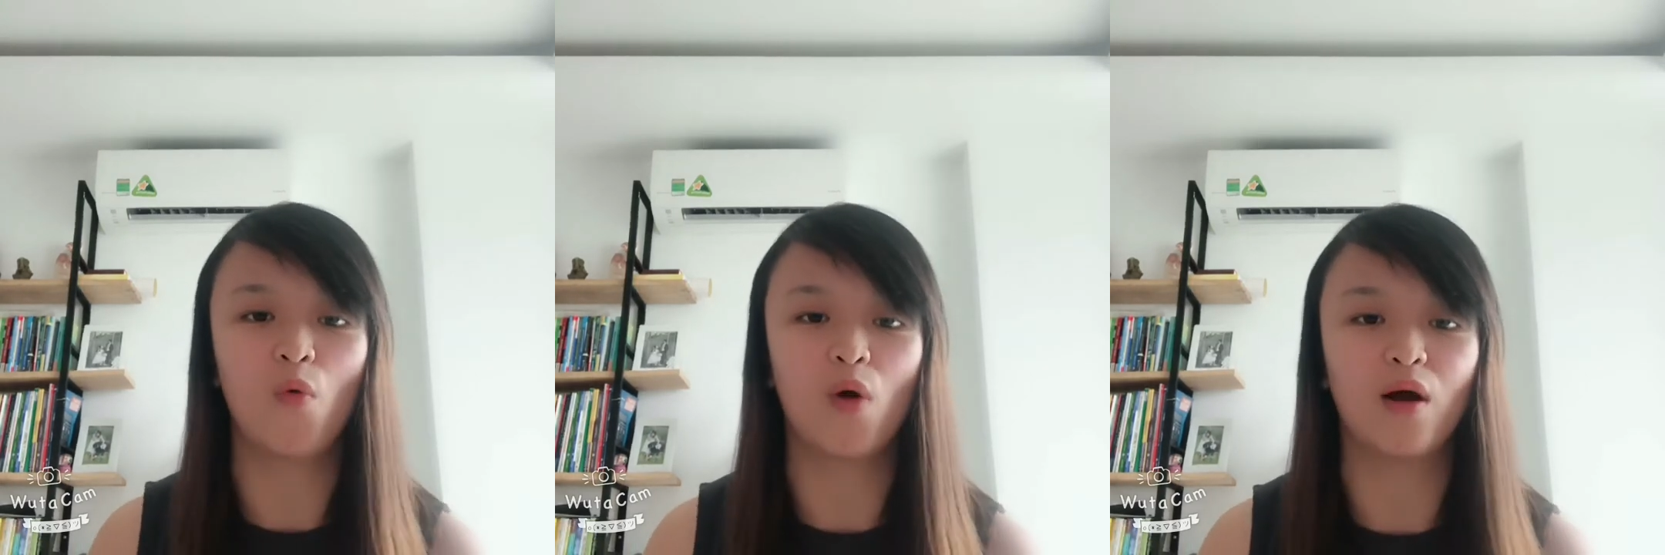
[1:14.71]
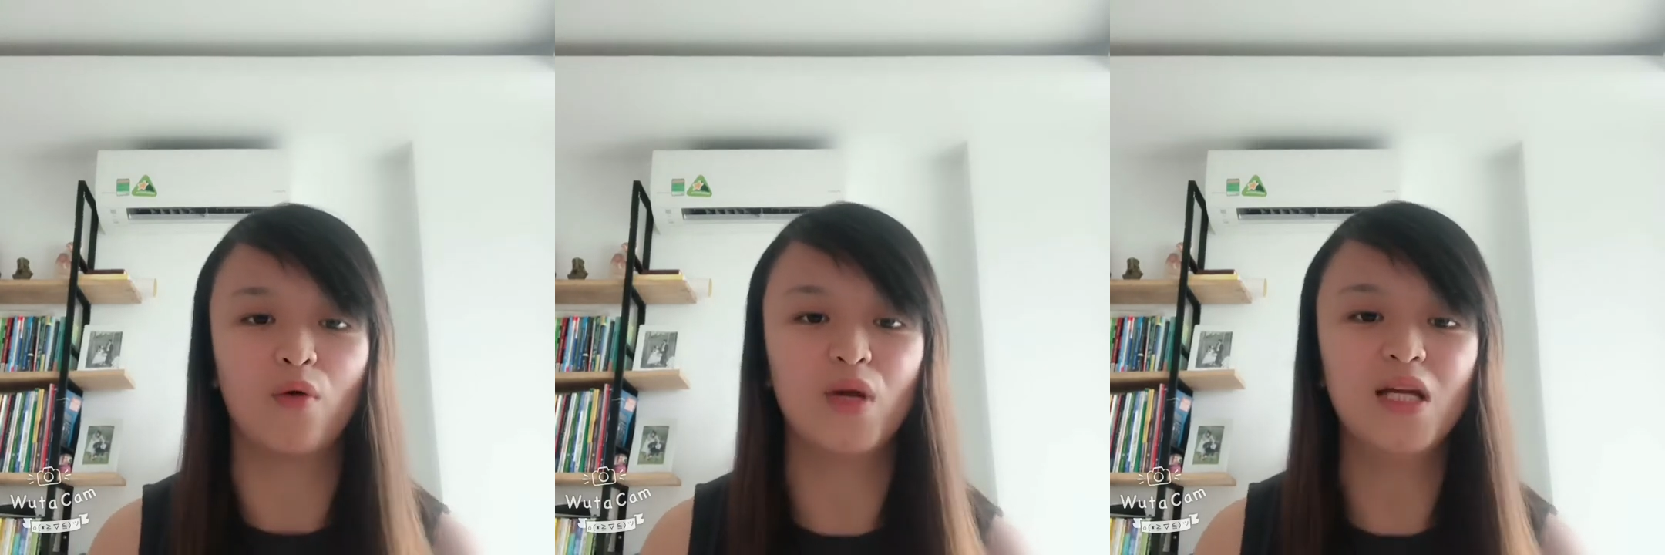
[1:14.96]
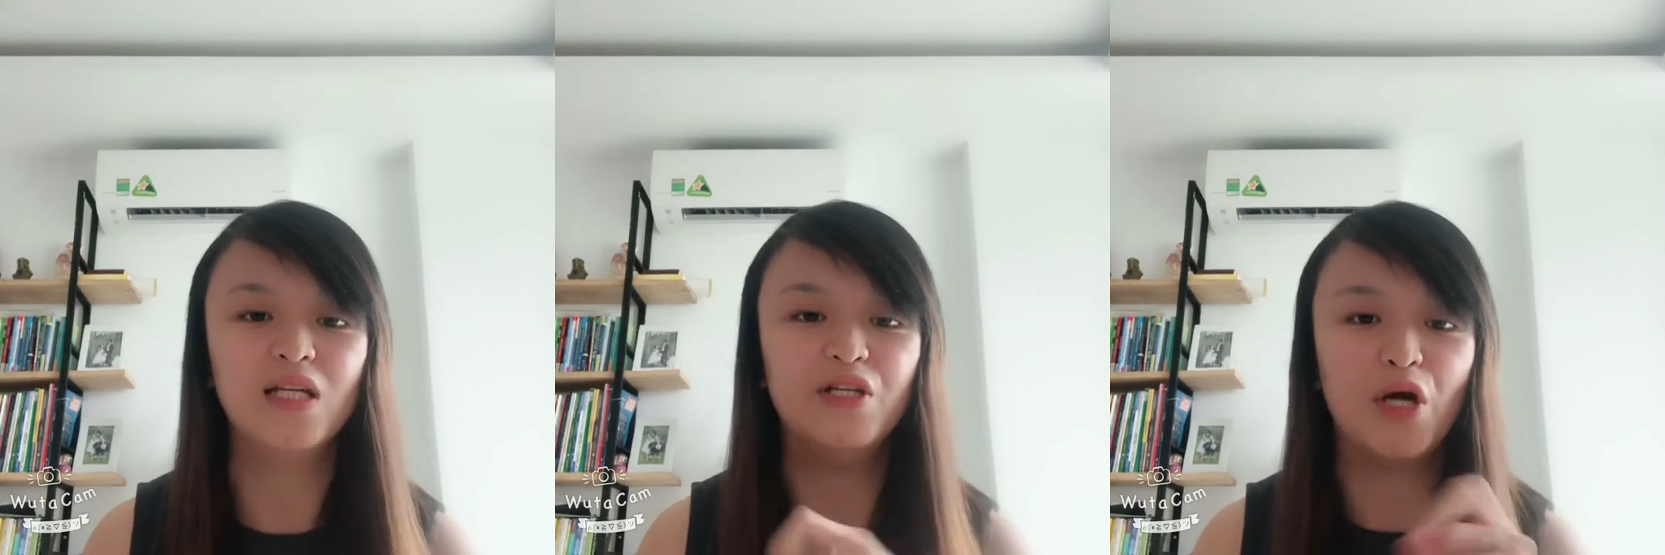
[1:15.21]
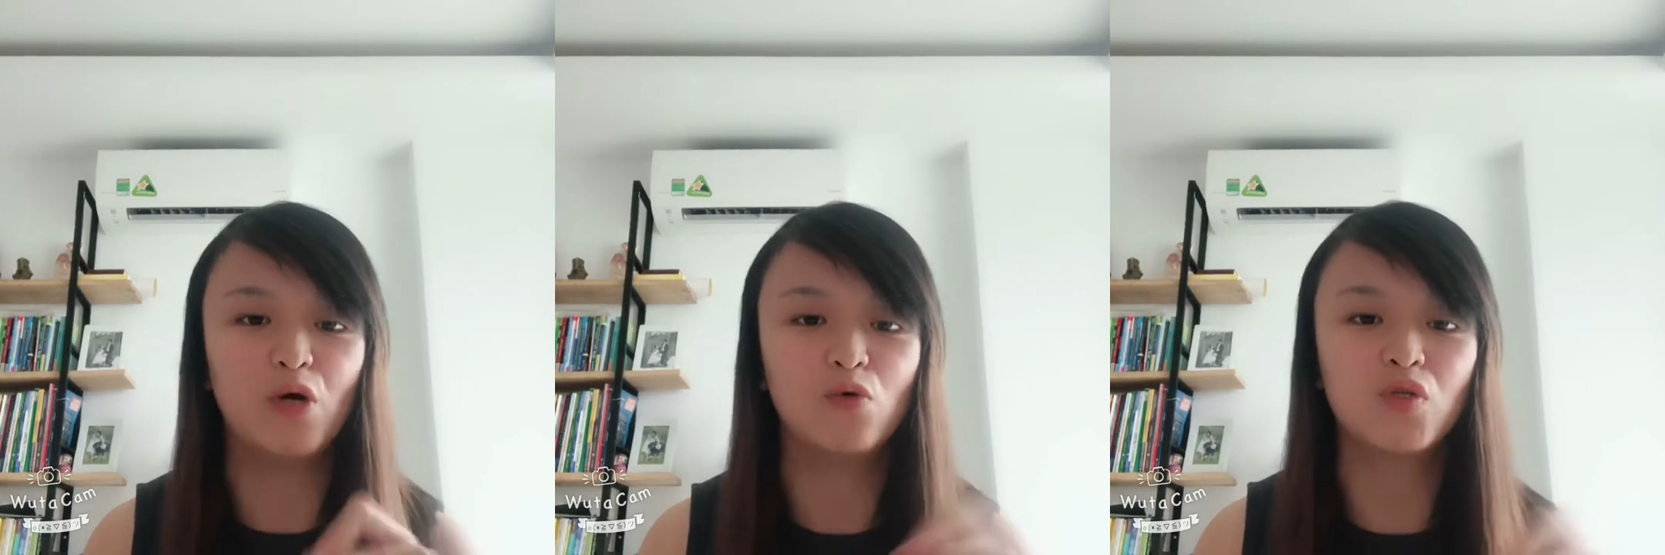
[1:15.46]
or read the
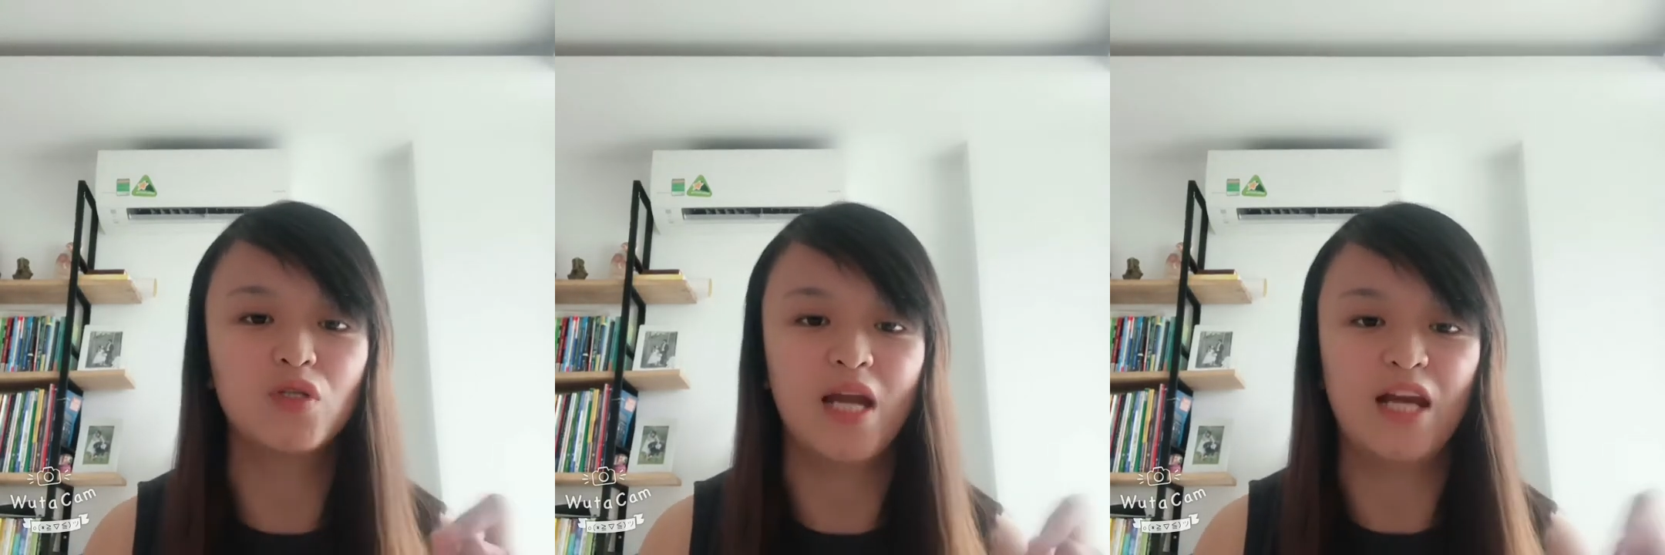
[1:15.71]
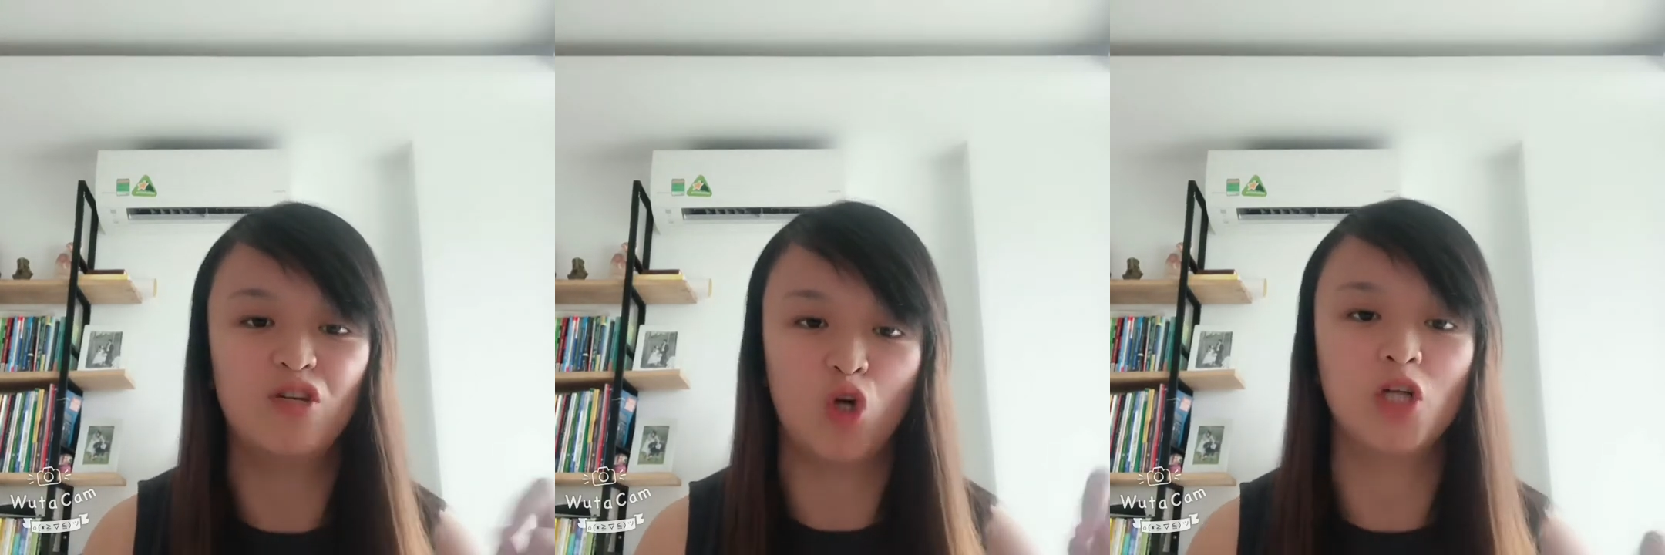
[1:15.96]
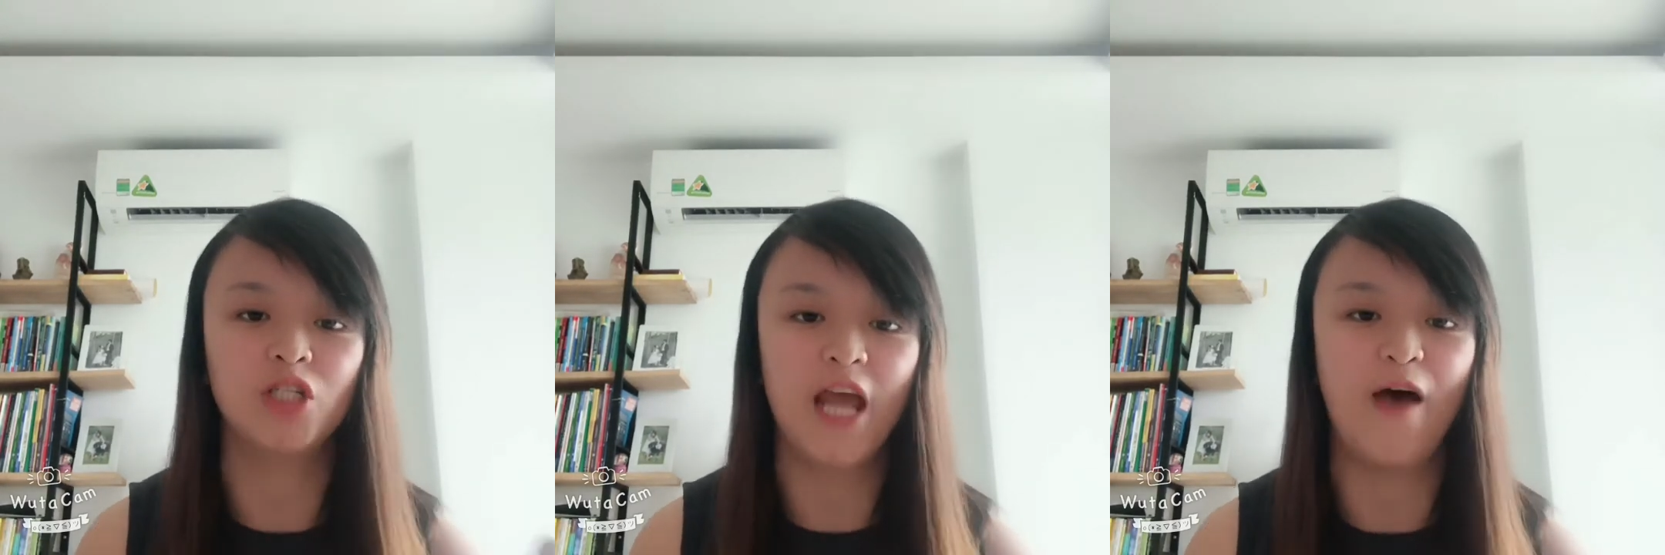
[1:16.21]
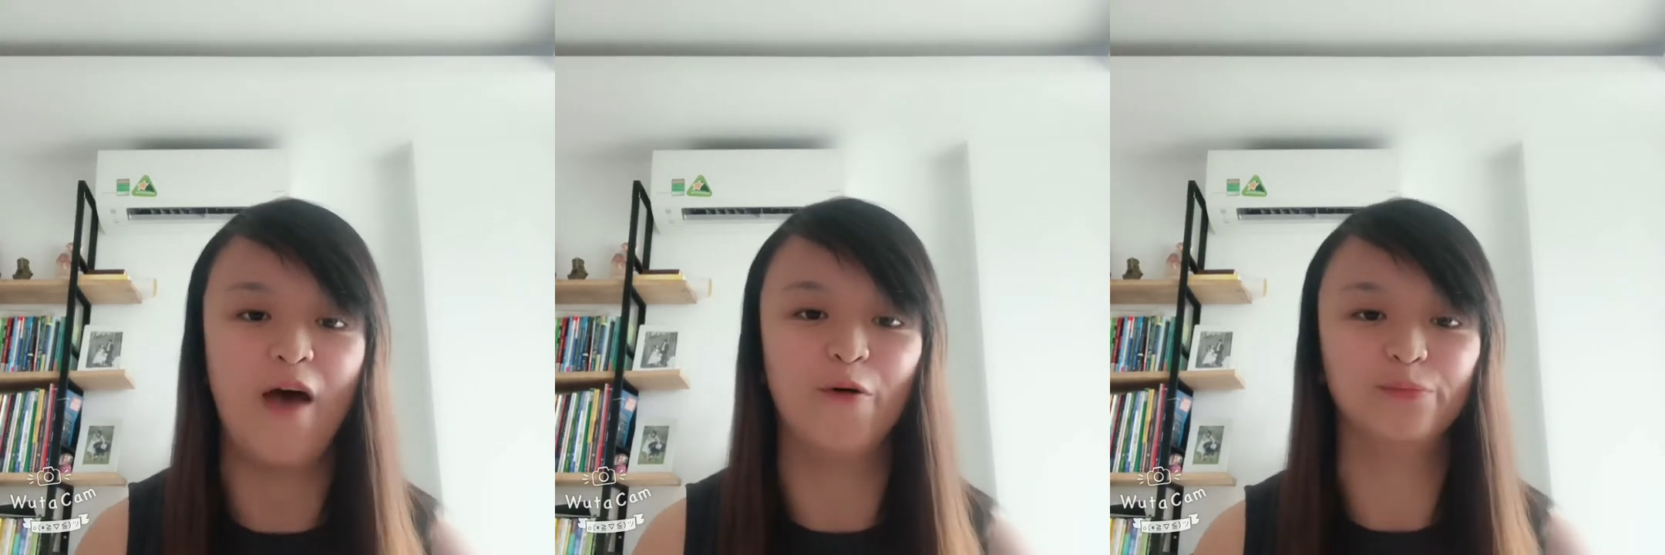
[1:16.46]
notes that I jot
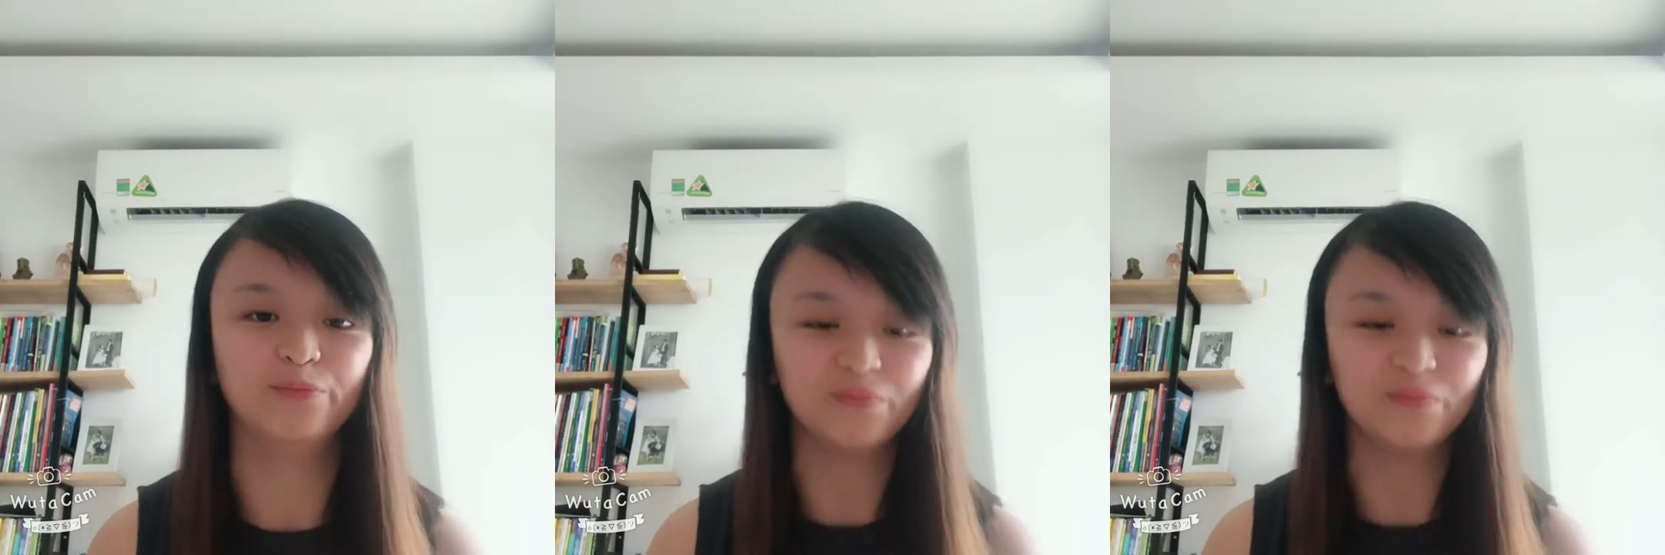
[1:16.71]
down.